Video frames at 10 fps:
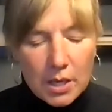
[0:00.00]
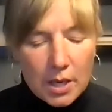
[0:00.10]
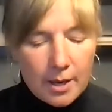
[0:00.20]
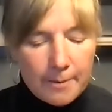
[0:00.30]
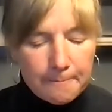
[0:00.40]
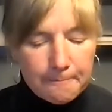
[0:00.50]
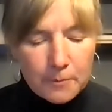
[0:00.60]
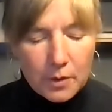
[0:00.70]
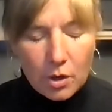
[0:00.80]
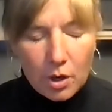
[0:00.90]

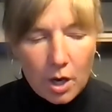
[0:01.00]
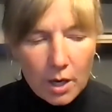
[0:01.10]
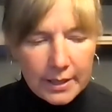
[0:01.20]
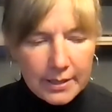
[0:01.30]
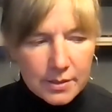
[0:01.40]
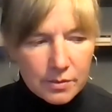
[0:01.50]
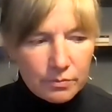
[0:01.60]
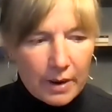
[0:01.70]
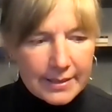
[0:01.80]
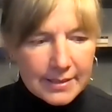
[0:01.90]
Dawkins
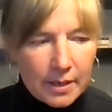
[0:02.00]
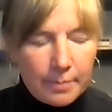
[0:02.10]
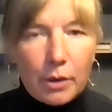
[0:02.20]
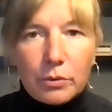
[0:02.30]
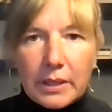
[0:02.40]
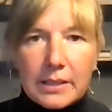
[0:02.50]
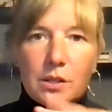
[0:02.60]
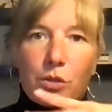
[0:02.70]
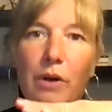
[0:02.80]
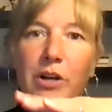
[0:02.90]
writes about this
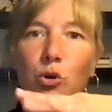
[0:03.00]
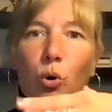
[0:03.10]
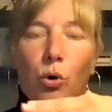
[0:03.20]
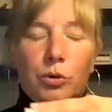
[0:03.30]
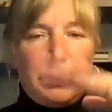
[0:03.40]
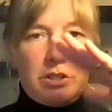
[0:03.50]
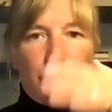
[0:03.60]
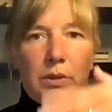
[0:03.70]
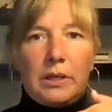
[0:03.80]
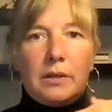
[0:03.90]
threshold
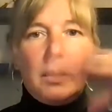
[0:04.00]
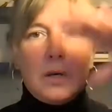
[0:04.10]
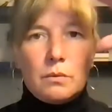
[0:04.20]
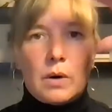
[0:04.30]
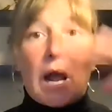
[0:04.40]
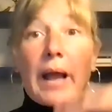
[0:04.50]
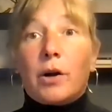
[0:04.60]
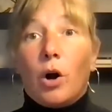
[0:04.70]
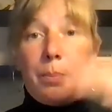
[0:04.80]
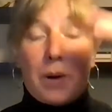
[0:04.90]
between what I
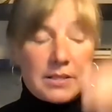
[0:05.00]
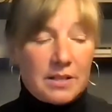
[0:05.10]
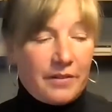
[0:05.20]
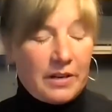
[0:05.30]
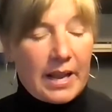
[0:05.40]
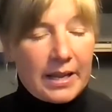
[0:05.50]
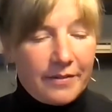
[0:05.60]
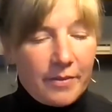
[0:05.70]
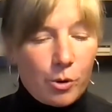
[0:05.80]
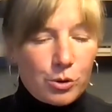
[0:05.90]
call positive and
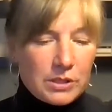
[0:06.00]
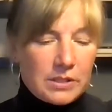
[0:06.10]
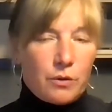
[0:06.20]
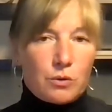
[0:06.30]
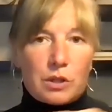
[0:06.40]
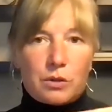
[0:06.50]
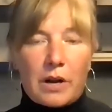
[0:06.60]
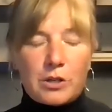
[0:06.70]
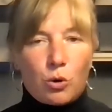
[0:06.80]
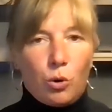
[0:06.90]
negative emotions. And there's a
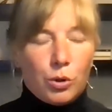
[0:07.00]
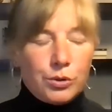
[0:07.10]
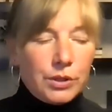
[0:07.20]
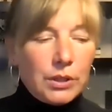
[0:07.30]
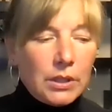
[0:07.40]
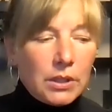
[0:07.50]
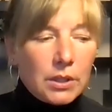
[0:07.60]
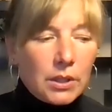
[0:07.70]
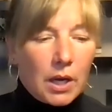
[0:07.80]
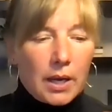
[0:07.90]
threshold,
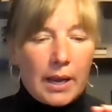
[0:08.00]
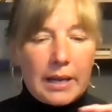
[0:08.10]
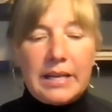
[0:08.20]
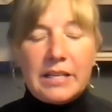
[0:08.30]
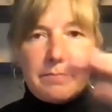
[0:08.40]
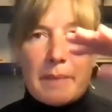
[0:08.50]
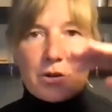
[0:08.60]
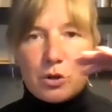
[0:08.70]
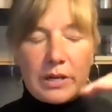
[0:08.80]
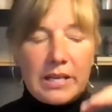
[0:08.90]
and he's
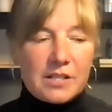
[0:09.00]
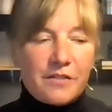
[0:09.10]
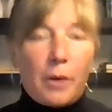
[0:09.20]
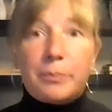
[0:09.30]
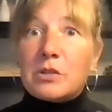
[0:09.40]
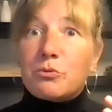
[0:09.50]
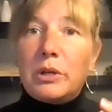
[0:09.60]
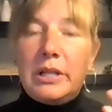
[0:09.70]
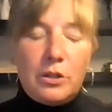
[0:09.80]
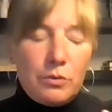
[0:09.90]
developed this
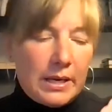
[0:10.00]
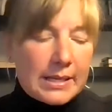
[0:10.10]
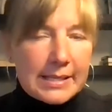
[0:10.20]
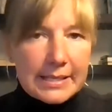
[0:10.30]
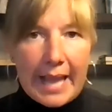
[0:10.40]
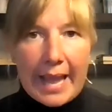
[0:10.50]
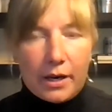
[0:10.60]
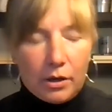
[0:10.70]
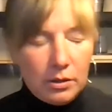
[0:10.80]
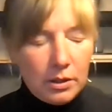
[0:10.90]
really unique
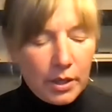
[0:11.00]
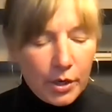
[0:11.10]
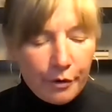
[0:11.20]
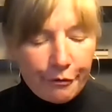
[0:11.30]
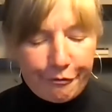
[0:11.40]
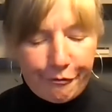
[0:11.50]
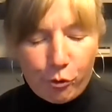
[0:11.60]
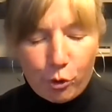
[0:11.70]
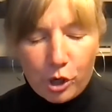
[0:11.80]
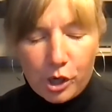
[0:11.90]
scale
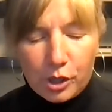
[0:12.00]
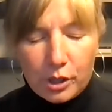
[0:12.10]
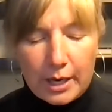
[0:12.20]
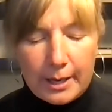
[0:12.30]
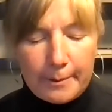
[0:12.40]
for